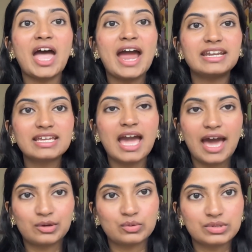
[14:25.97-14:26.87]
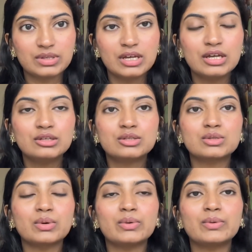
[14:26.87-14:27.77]
adding arrows.
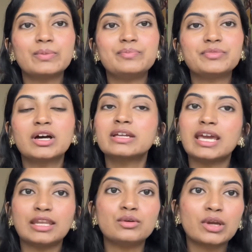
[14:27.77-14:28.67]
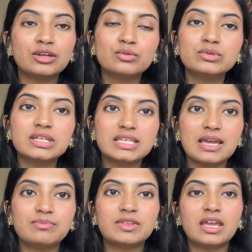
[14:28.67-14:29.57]
So again, you can do the
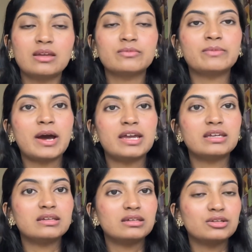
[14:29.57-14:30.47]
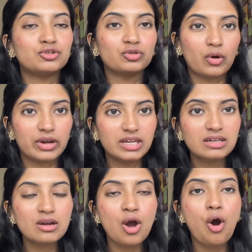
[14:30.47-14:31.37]
same thing by
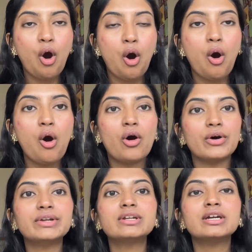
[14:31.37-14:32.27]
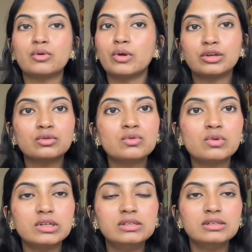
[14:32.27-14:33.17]
drawing or going to
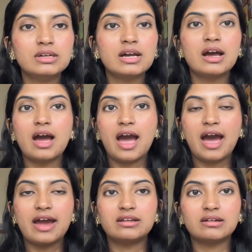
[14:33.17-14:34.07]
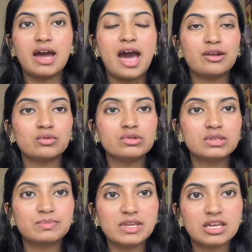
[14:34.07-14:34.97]
Google, add
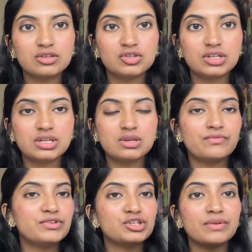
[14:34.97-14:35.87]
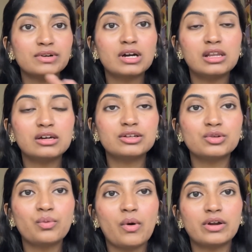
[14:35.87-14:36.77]
arrows PNG, whichever color
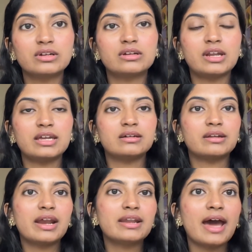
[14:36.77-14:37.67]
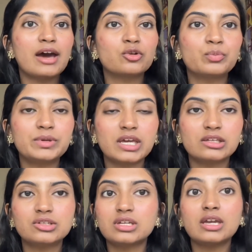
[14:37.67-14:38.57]
you want, like red arrow
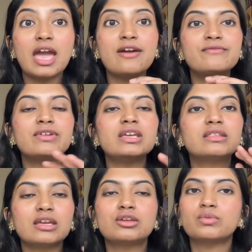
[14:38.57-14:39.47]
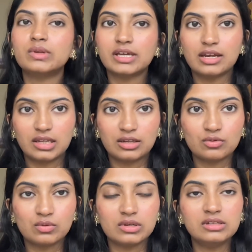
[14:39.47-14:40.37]
PNG, everything you will get in
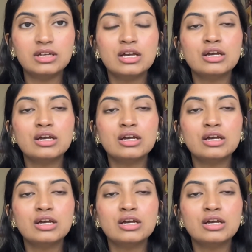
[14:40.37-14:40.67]
Google.